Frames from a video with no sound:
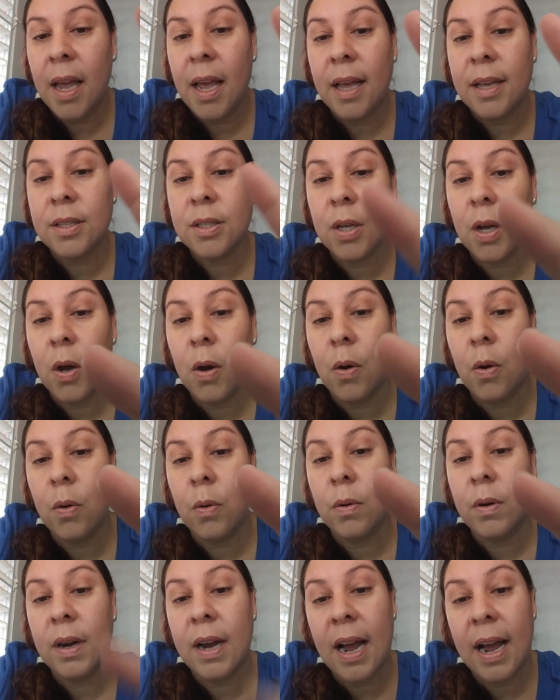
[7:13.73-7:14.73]

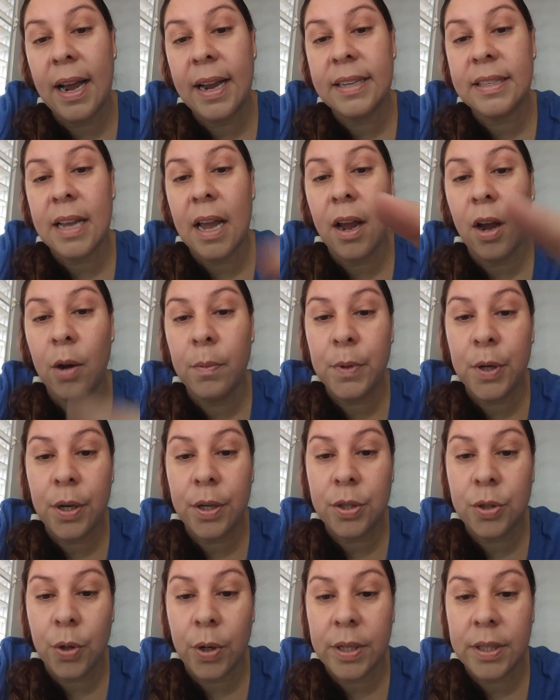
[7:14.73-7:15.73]
so guys, I hope you
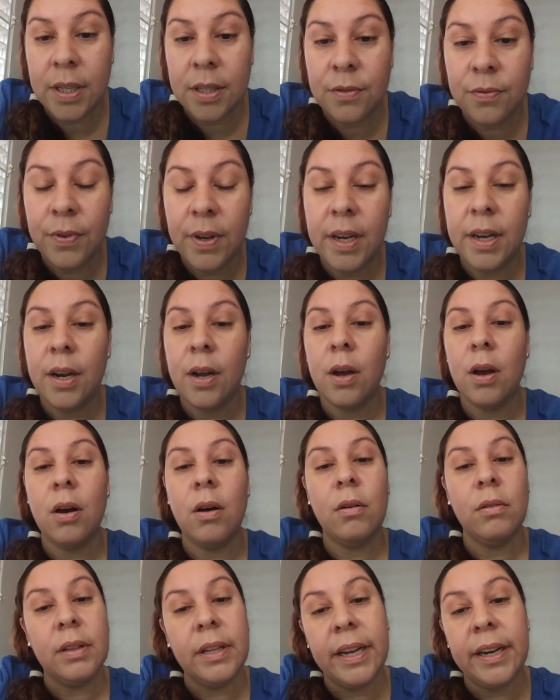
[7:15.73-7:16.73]
enjoyed this
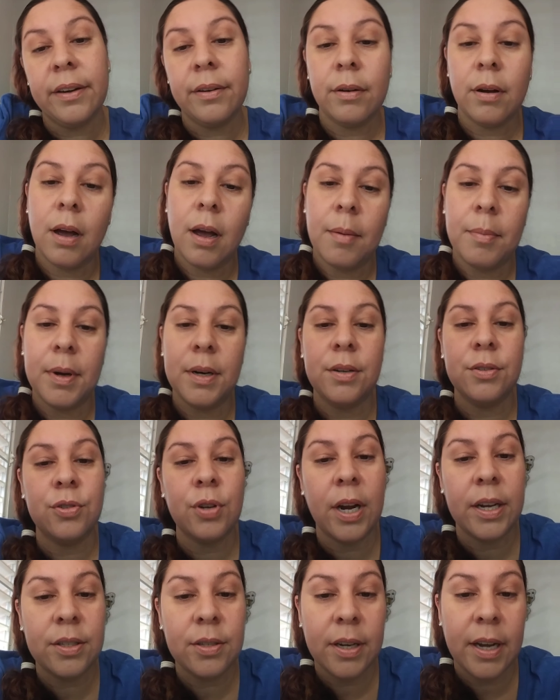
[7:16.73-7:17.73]
video. Later on I'm going to
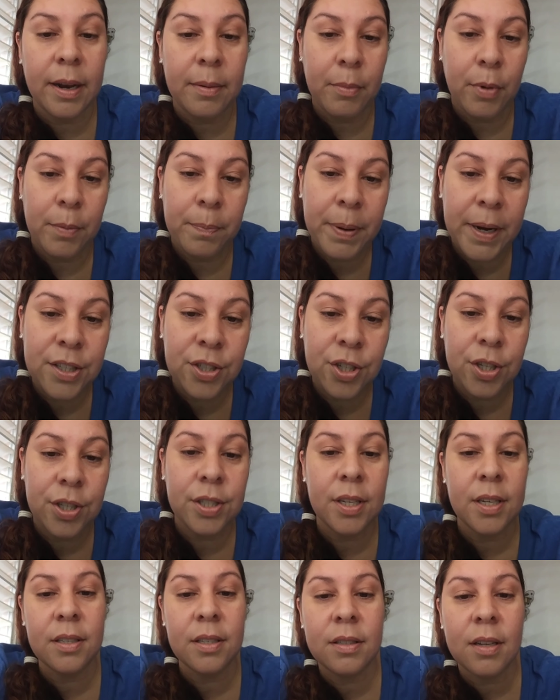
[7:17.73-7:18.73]
try to get more
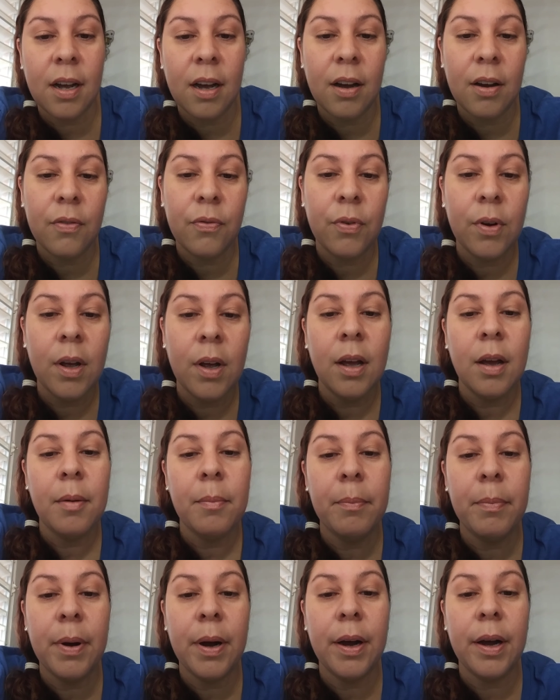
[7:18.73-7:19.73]
pictures and stuff,
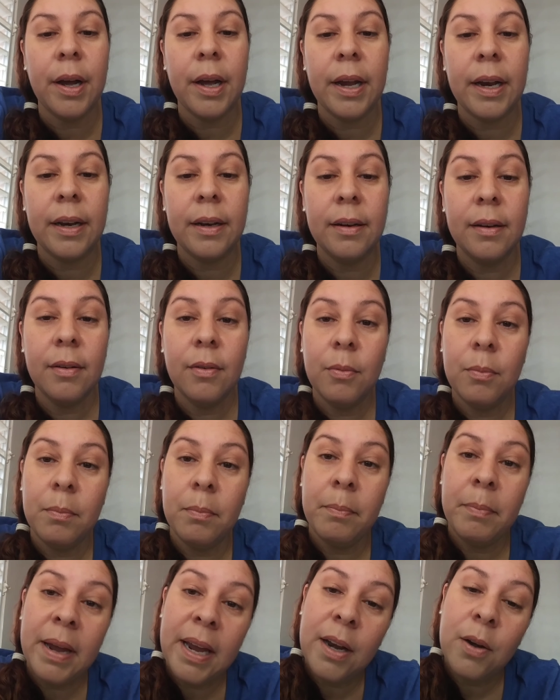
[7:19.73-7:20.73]
but
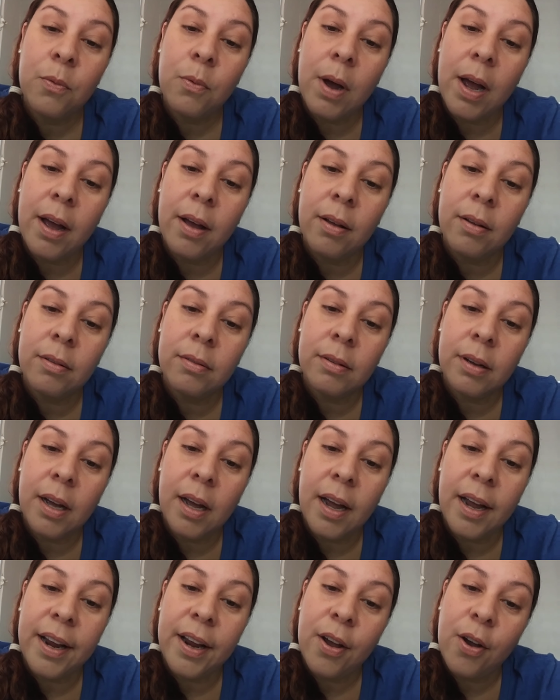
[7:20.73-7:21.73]
meanwhile
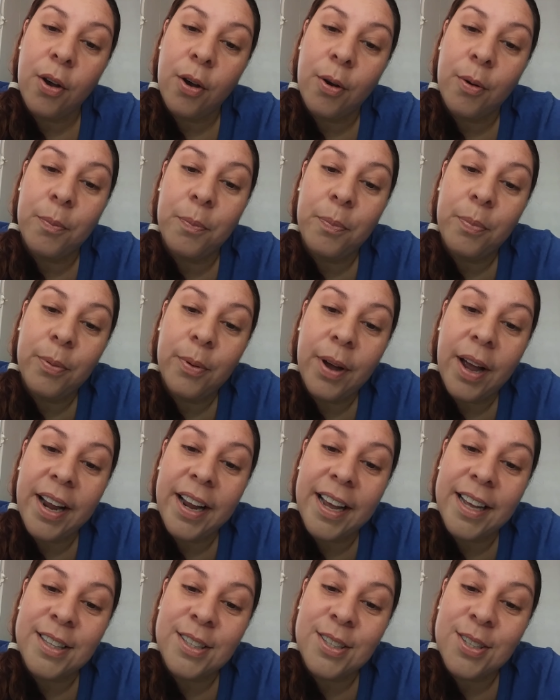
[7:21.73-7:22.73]
I hope
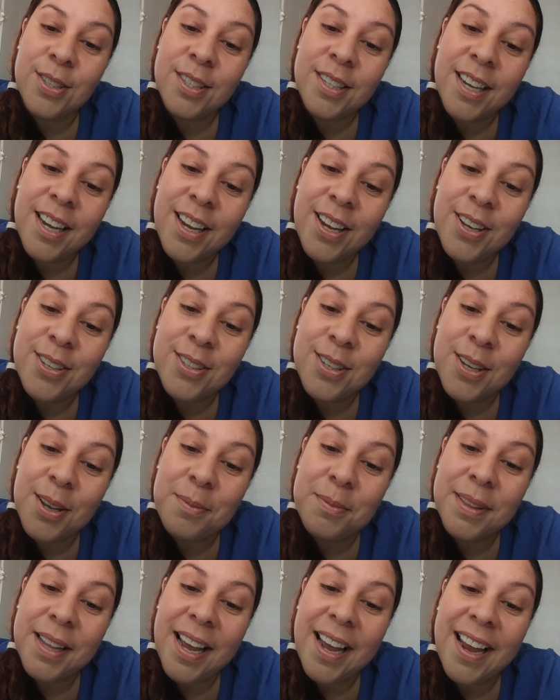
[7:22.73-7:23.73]
I get to see you
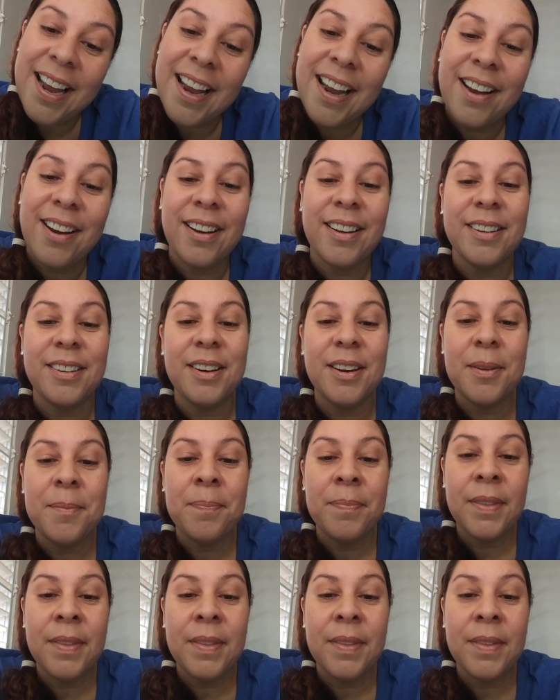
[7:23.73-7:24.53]
someday. And